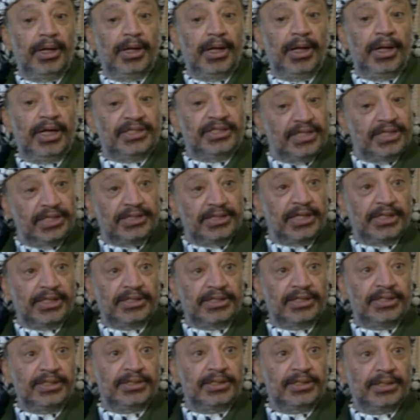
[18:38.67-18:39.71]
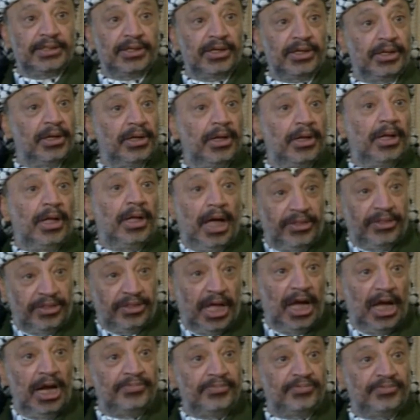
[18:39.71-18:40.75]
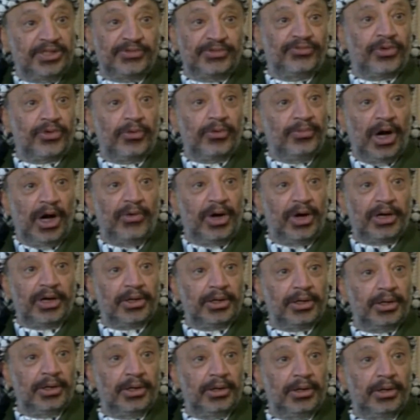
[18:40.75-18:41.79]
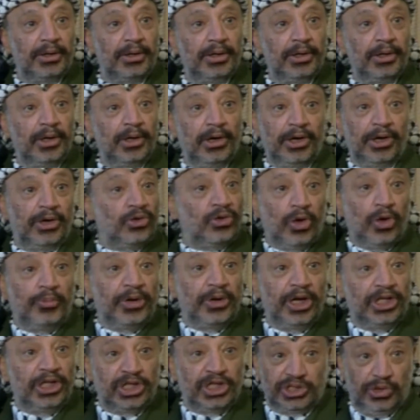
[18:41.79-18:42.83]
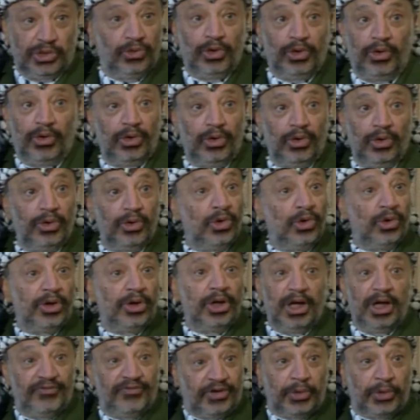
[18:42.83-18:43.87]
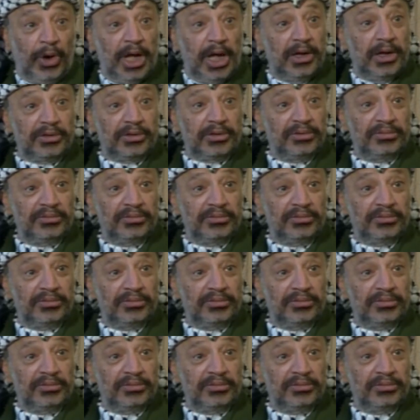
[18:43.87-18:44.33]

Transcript: assistances and helps from our communities everywhere.